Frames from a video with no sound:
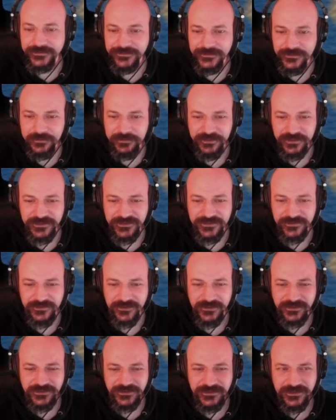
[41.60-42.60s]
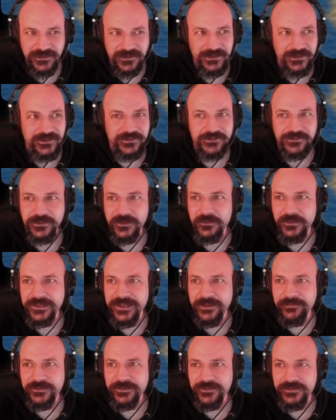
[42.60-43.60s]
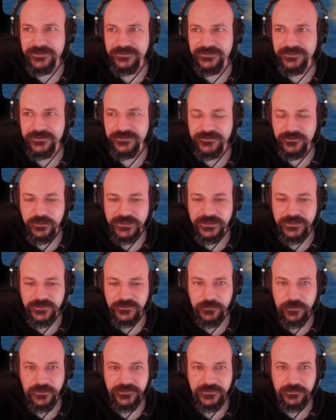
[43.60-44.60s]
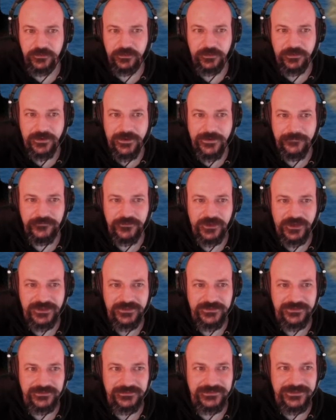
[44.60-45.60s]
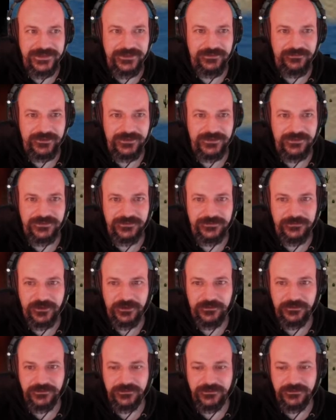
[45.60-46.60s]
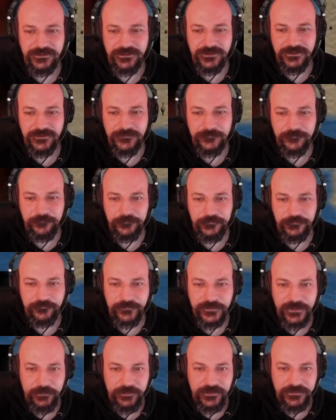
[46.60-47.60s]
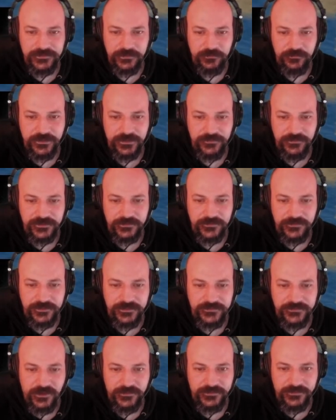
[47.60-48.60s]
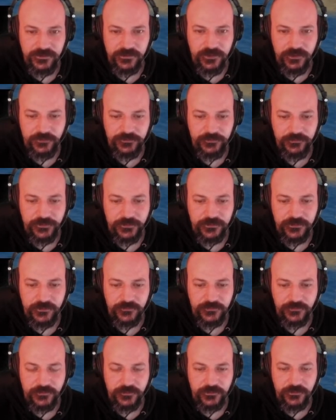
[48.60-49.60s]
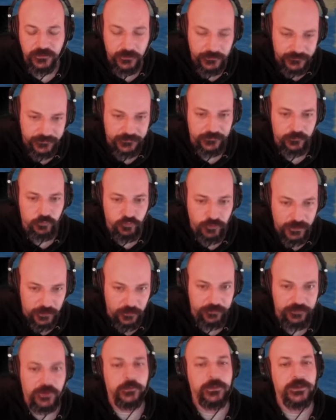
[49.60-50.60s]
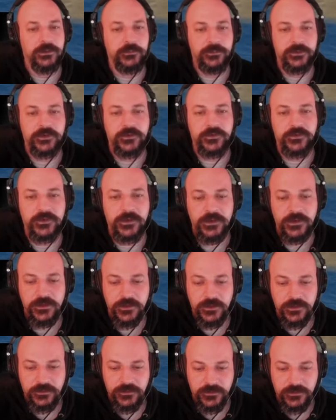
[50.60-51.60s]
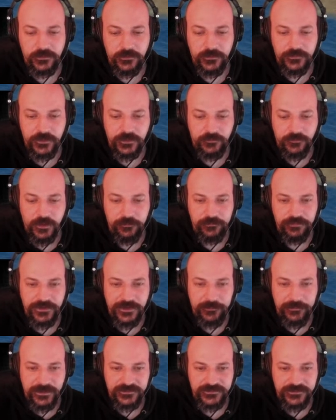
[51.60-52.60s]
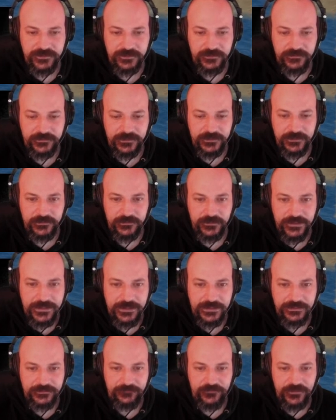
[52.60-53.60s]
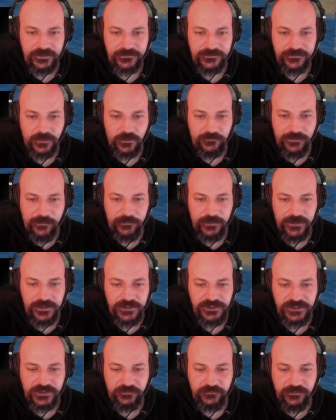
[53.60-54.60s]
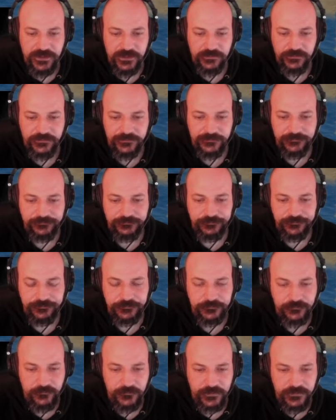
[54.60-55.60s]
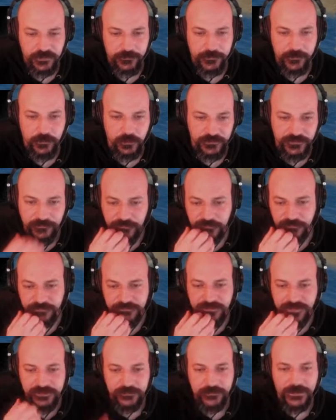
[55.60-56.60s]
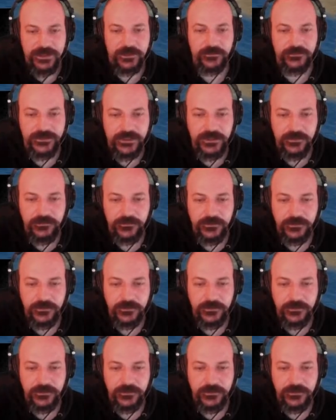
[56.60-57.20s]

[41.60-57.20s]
are pretty strong, so I want to get rid of these as quickly as possible. But I haven't got anything near it at the moment. But this can these guys can cause us a real problem because, we've got a real breadbasket here, and if they start rampaging around, it's going to be more difficult to take them out. Now,